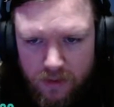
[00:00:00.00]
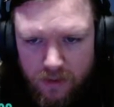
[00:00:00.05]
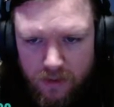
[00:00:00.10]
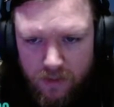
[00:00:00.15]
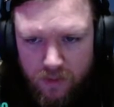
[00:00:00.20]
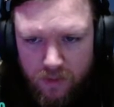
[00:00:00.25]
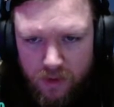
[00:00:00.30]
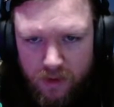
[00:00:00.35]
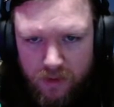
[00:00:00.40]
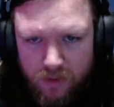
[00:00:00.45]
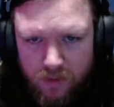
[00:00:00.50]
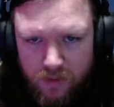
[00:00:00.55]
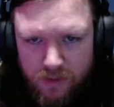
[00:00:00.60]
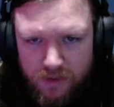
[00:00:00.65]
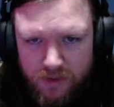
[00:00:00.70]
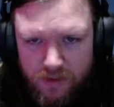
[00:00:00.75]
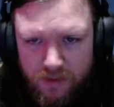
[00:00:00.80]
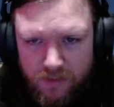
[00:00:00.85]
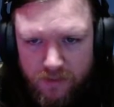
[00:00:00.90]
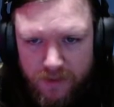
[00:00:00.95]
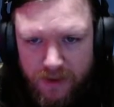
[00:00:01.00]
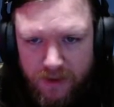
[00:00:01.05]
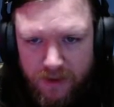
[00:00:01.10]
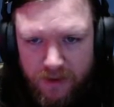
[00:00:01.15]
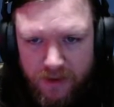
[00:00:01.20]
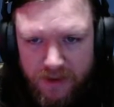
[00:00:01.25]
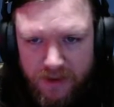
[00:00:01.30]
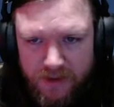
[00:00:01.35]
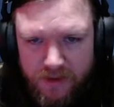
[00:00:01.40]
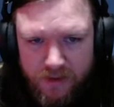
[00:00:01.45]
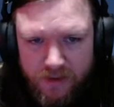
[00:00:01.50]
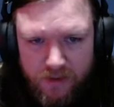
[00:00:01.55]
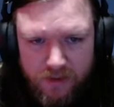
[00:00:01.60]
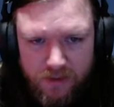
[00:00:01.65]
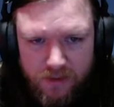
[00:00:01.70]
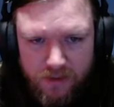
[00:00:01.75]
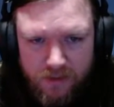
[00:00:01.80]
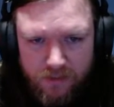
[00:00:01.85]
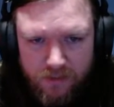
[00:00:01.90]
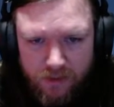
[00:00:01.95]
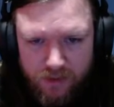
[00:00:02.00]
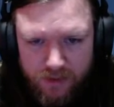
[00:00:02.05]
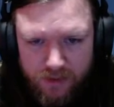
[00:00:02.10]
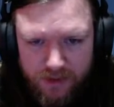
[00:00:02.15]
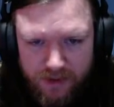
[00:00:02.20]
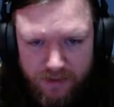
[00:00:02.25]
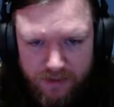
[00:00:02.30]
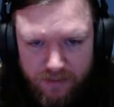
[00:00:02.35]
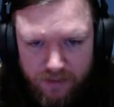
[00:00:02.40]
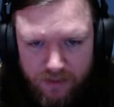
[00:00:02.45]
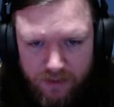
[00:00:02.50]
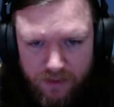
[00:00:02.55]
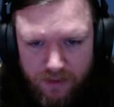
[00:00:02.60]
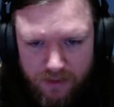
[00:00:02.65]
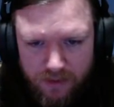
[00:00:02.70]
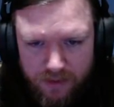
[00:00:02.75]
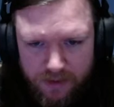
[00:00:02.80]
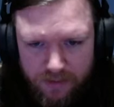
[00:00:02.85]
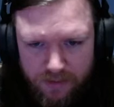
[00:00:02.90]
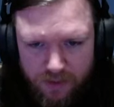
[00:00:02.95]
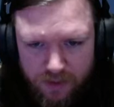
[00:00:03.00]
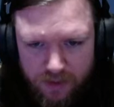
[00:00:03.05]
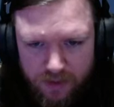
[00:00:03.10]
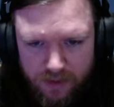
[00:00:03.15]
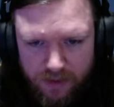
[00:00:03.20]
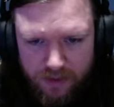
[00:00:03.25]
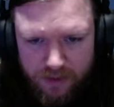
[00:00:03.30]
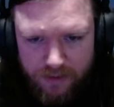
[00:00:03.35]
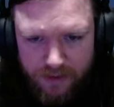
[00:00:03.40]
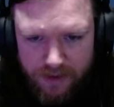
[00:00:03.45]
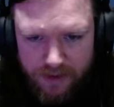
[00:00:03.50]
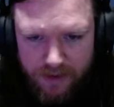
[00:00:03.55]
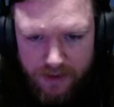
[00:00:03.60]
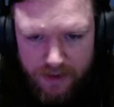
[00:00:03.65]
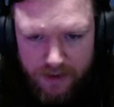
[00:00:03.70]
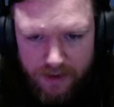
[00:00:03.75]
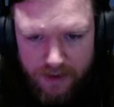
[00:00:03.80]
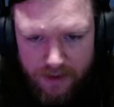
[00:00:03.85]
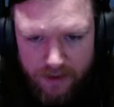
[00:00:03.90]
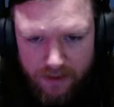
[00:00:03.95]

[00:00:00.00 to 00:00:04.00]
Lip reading: Workhorse could be nice. Democracy support, don't need that.